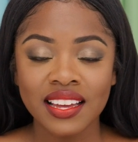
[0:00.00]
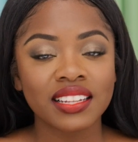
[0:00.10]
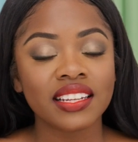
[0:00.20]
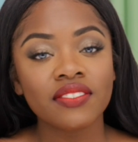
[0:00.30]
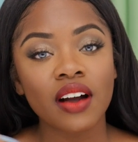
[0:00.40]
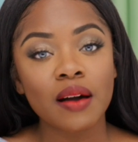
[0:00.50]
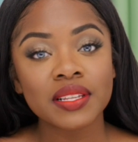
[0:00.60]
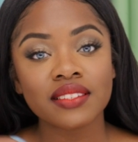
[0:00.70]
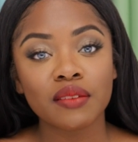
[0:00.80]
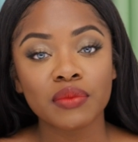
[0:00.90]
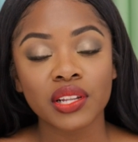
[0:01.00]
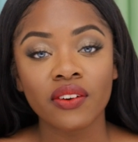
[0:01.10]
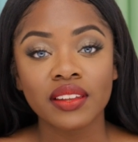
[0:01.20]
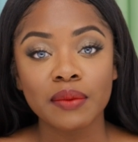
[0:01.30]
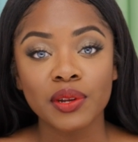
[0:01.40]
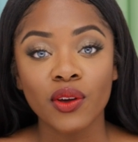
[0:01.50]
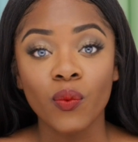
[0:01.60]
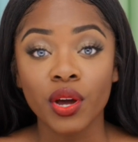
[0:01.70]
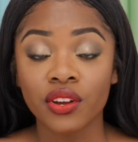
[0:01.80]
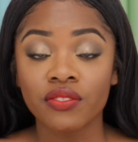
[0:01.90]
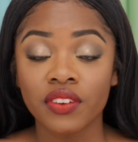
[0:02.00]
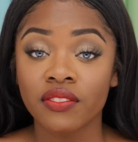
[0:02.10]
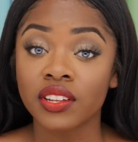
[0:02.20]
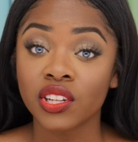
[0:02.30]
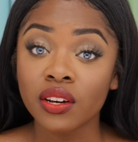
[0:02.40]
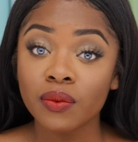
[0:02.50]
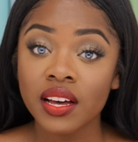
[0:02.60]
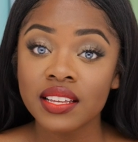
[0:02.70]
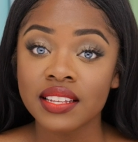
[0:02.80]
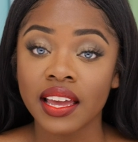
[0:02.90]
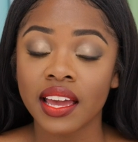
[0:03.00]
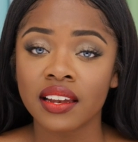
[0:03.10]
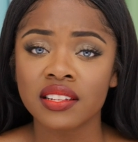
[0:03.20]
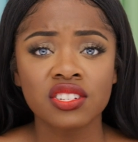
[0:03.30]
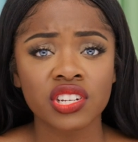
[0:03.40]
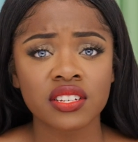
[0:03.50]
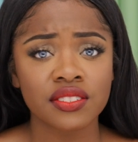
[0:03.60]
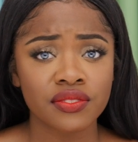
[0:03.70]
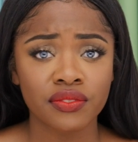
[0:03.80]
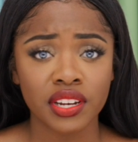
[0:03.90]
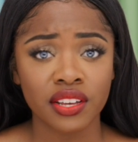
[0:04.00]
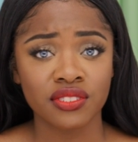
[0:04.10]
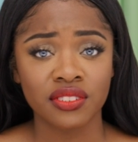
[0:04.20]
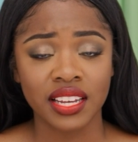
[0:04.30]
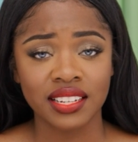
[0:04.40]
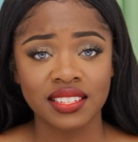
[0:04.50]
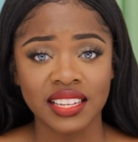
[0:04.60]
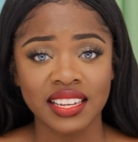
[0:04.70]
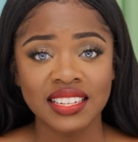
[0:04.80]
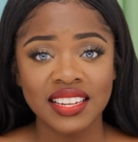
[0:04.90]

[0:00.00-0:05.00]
Leave comments down below and let me know what your favorite look was and suggestions for videos you'd like to see.